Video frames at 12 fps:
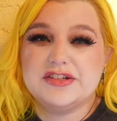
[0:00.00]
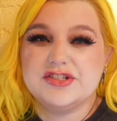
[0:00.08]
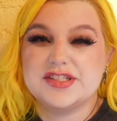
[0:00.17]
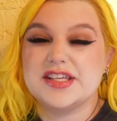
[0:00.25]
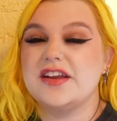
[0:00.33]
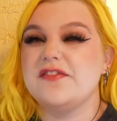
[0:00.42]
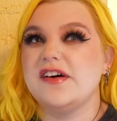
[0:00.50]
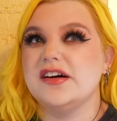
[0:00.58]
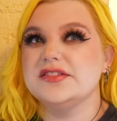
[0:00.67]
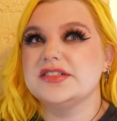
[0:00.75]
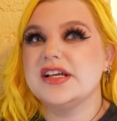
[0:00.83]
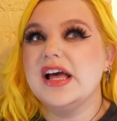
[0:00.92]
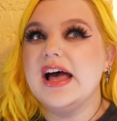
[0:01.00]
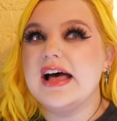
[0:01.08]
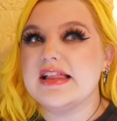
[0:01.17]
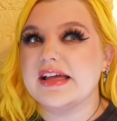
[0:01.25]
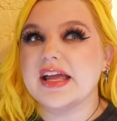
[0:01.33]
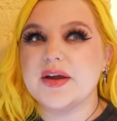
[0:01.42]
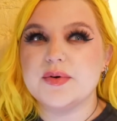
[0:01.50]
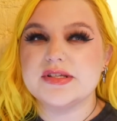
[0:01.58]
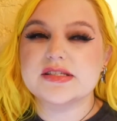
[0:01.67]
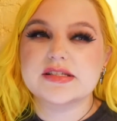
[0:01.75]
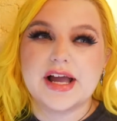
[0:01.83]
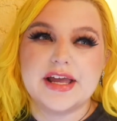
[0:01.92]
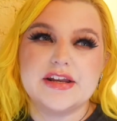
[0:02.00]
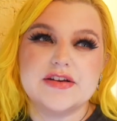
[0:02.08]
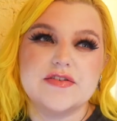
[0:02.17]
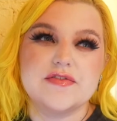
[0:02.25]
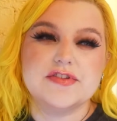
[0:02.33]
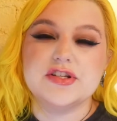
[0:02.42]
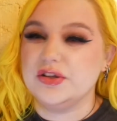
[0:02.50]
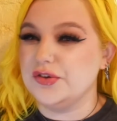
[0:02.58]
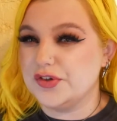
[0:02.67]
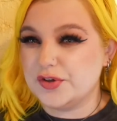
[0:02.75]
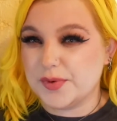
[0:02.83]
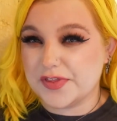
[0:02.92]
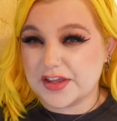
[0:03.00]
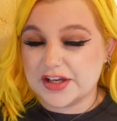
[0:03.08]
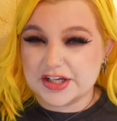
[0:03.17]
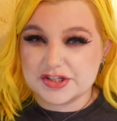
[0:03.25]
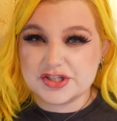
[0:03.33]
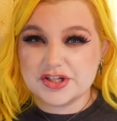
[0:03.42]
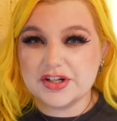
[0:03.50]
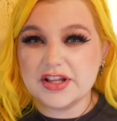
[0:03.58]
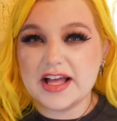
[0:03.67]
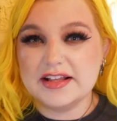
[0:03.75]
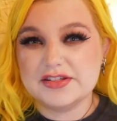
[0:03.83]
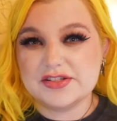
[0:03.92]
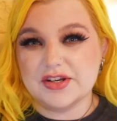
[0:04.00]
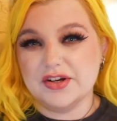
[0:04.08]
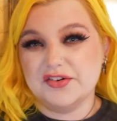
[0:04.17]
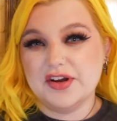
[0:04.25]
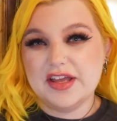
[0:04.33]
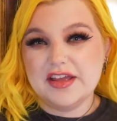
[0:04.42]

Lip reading: She said it felt like it was kind of diluted with conditioner a lot, so